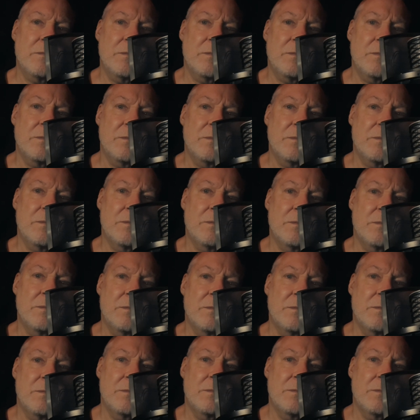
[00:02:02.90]

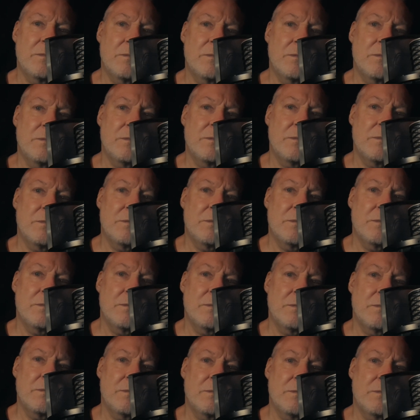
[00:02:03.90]

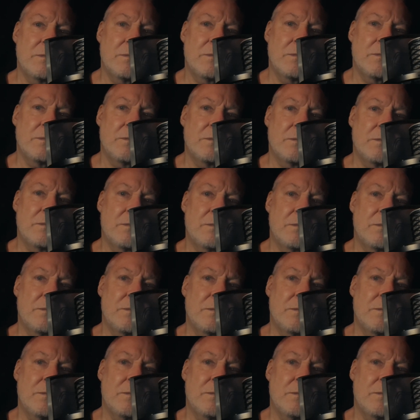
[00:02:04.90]
[no speech]